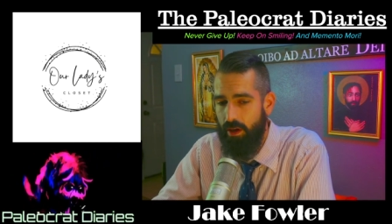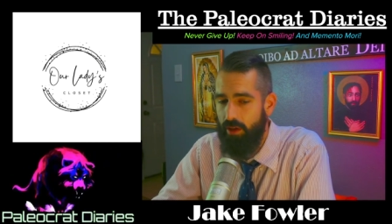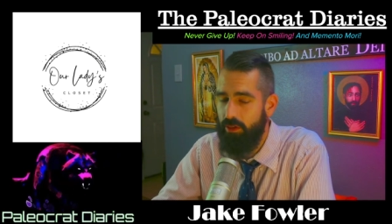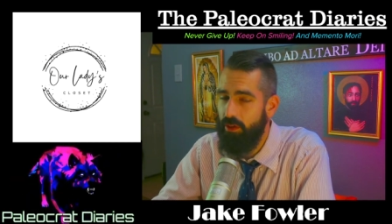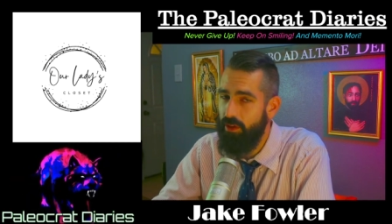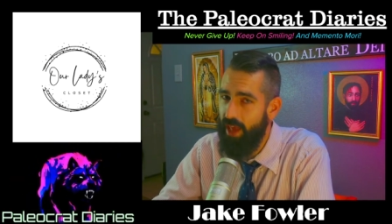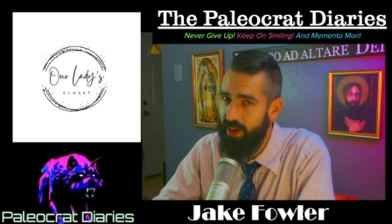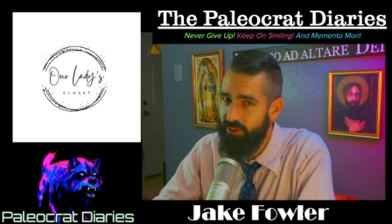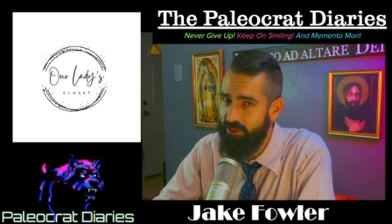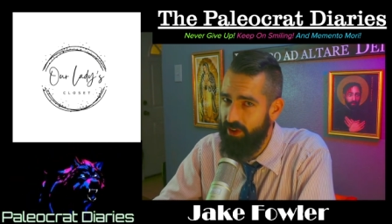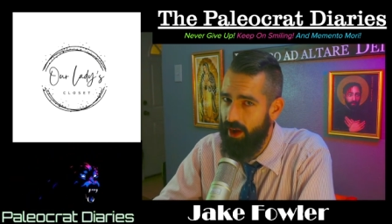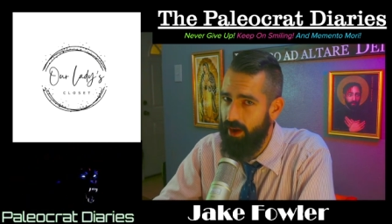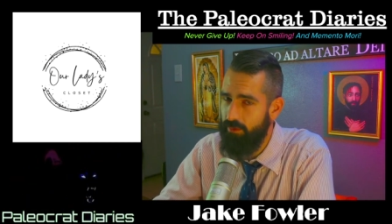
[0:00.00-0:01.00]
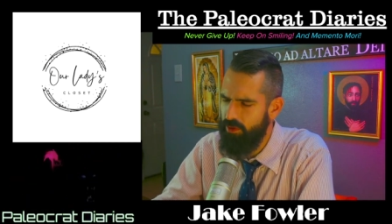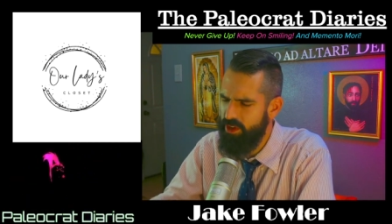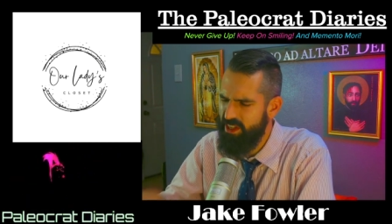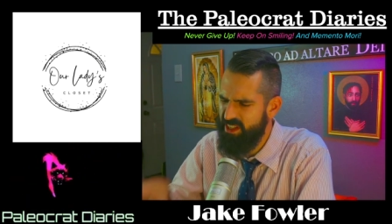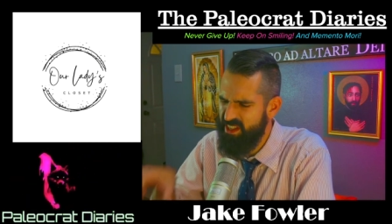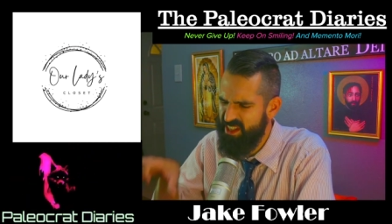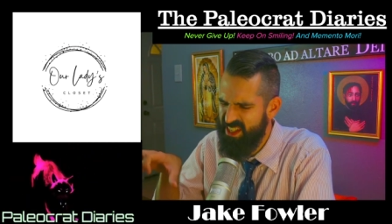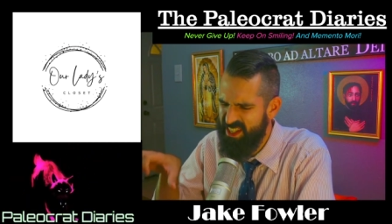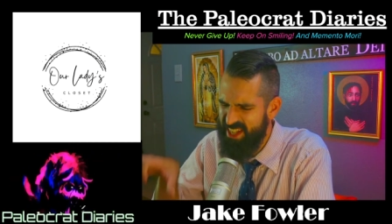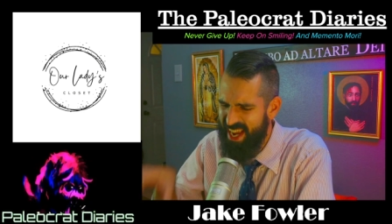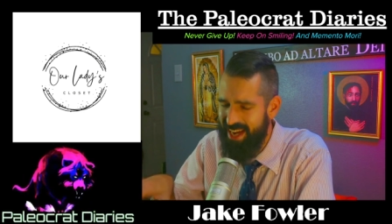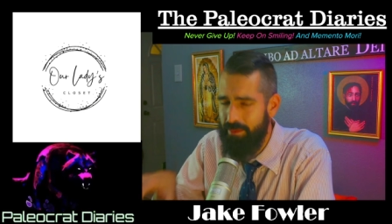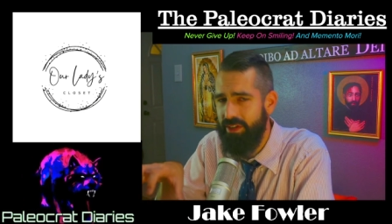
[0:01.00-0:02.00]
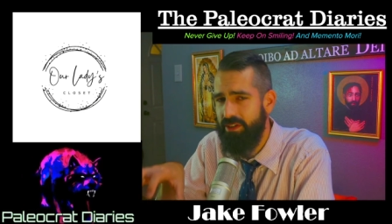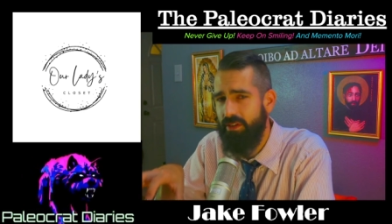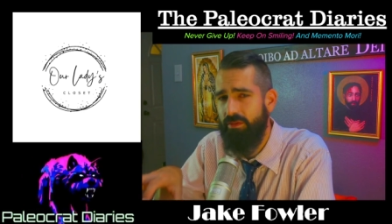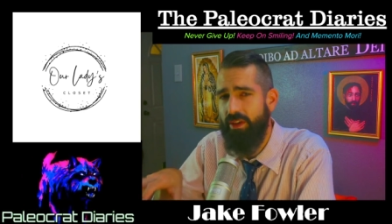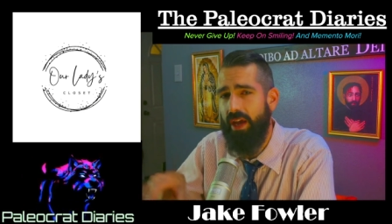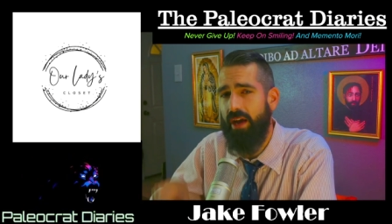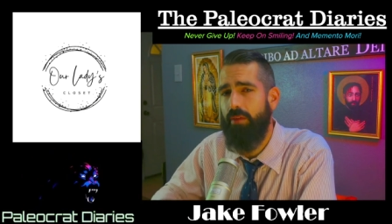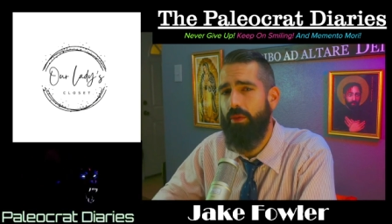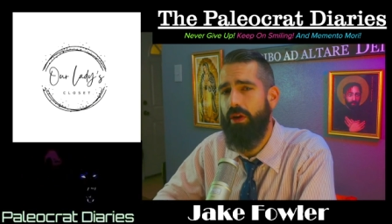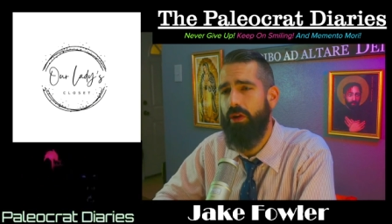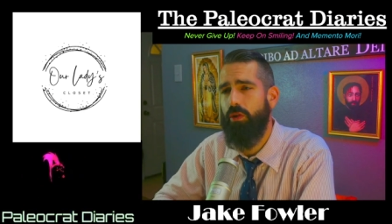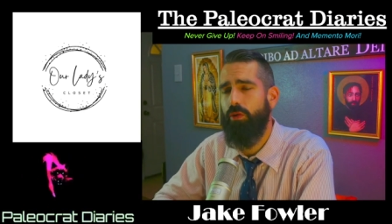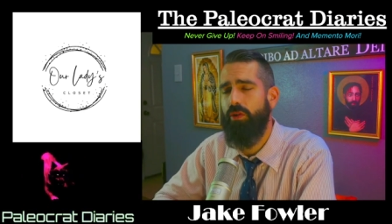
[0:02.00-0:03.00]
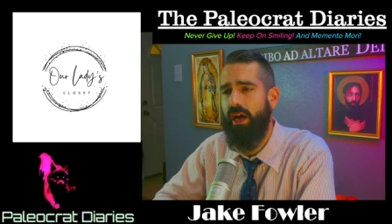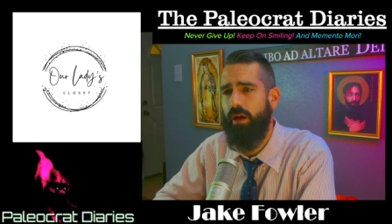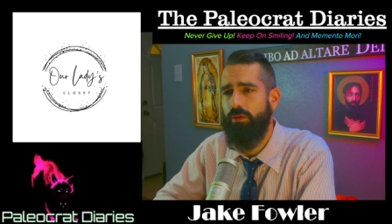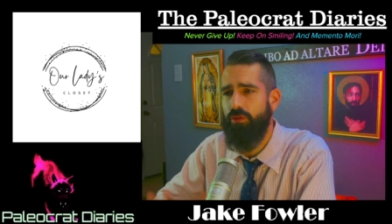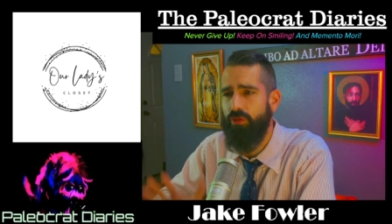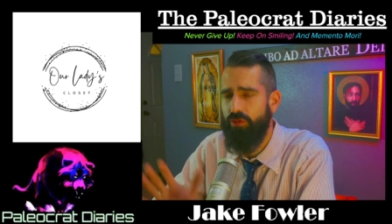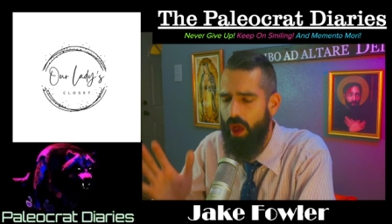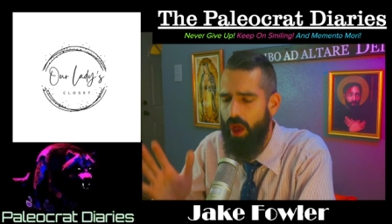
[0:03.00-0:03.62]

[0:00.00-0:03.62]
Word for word: the last time for this segment of the Ecumenical Councils.